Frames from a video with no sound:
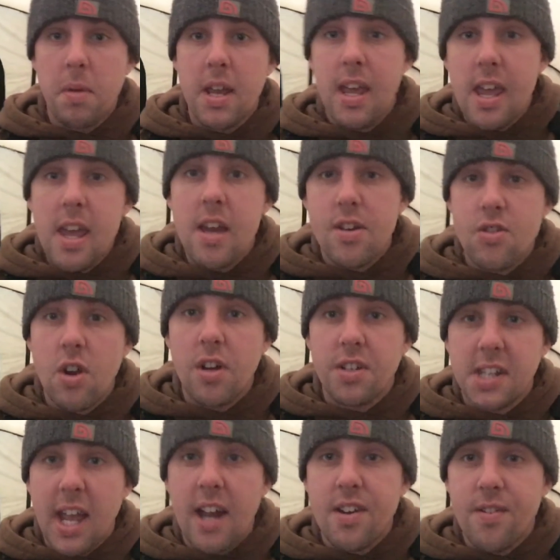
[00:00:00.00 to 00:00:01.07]
be here trying
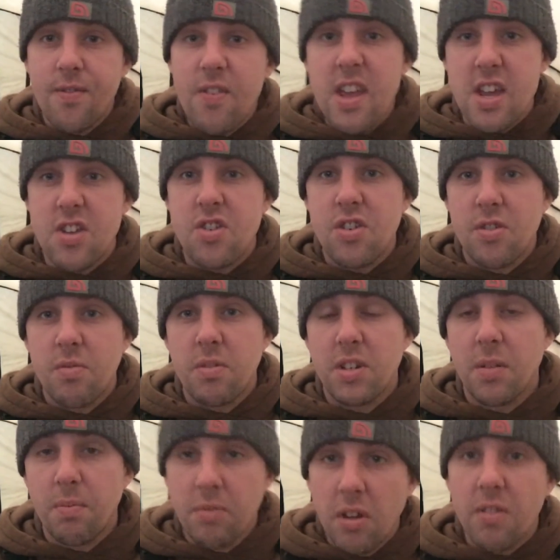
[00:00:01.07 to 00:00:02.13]
to catch fish, which
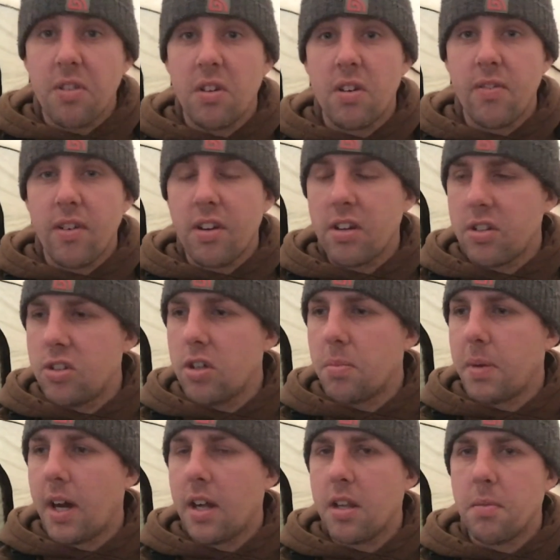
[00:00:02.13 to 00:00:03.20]
I'm not doing a very good job
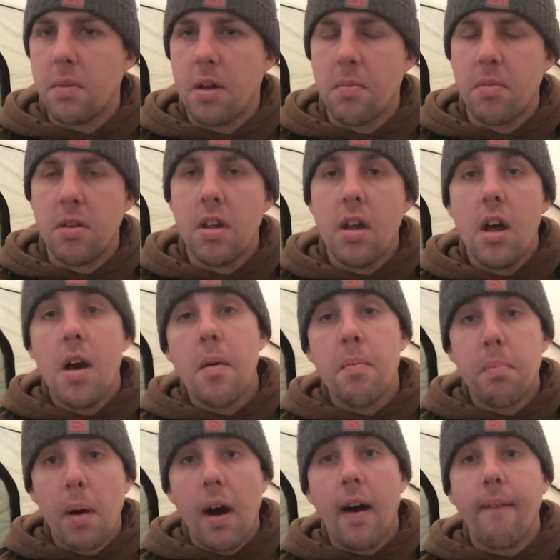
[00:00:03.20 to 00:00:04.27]
at the moment.
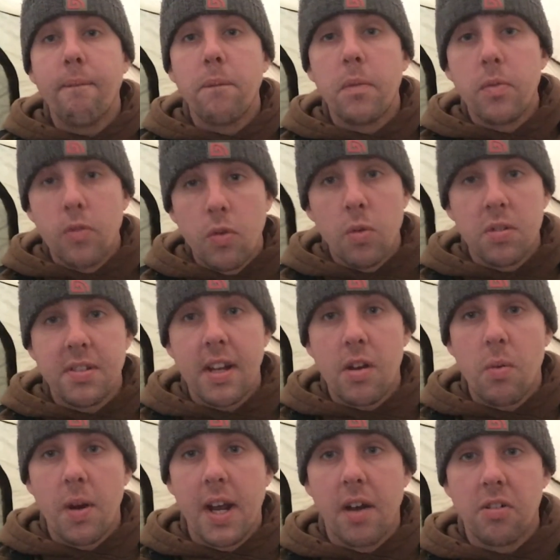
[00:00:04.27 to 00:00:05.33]
But nor is
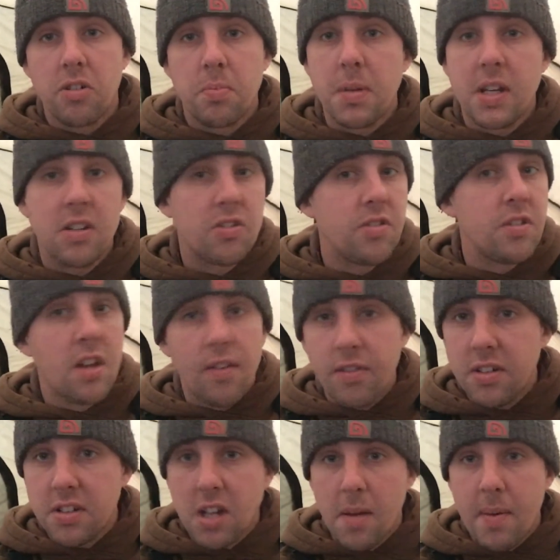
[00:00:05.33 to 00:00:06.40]
anyone else, because
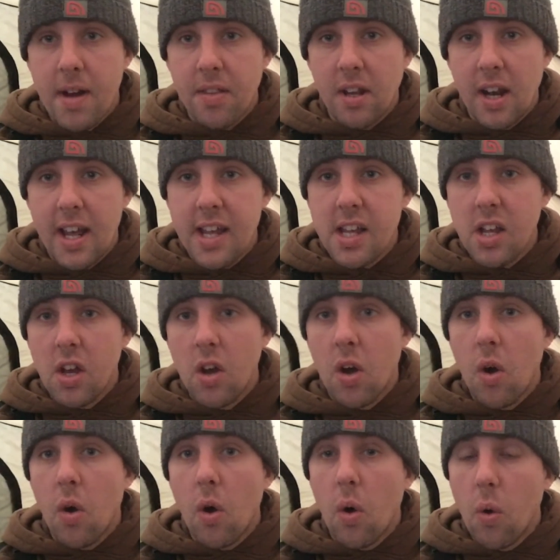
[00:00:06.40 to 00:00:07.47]
nothing's come out the lake
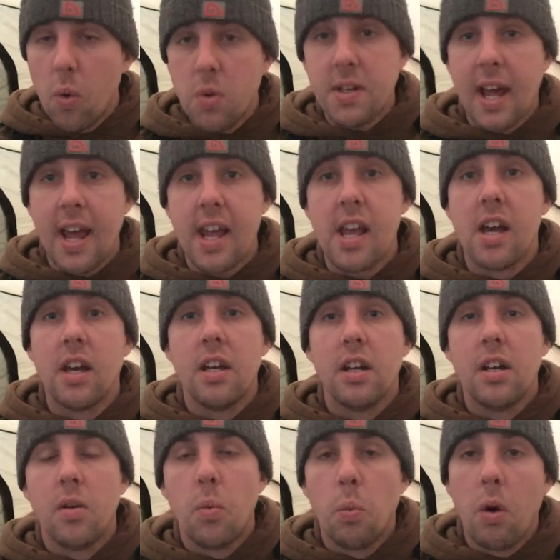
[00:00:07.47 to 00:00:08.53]
all day.
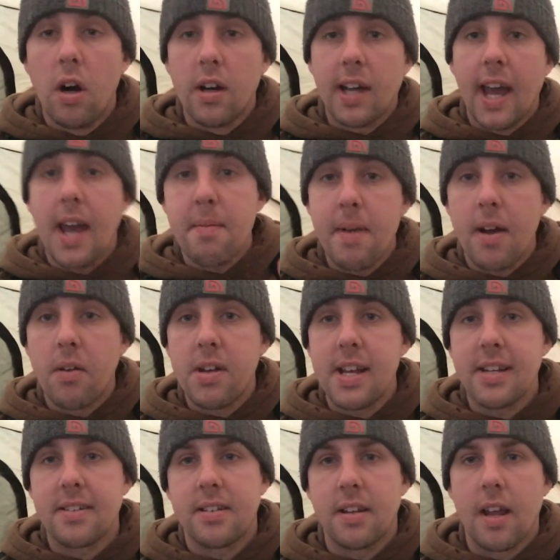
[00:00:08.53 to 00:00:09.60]
One came out
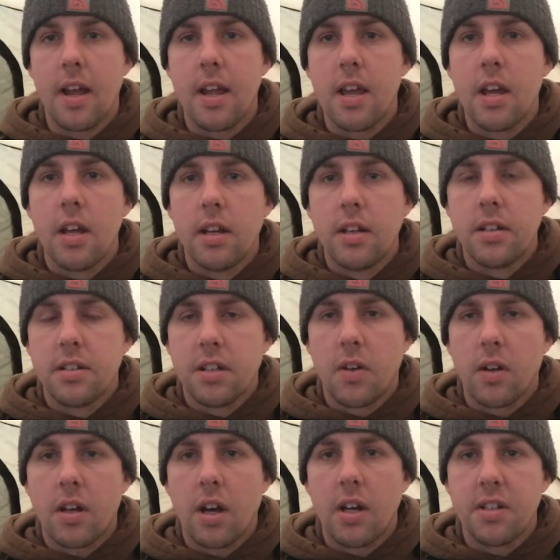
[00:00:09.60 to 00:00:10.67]
yesterday, so
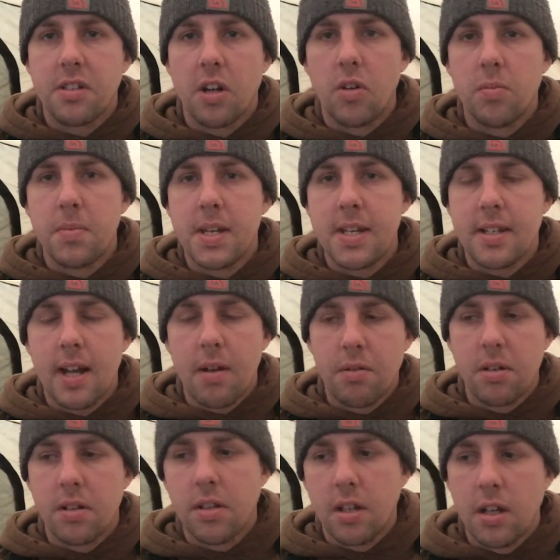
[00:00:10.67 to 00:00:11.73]
a guy told me down
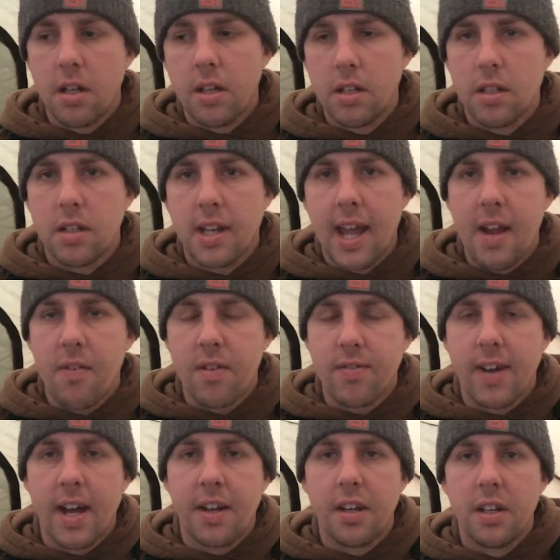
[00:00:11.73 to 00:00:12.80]
at the catering
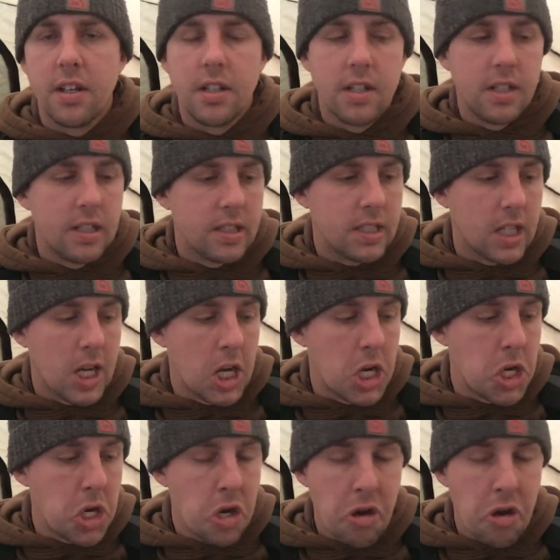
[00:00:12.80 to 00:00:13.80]
van. So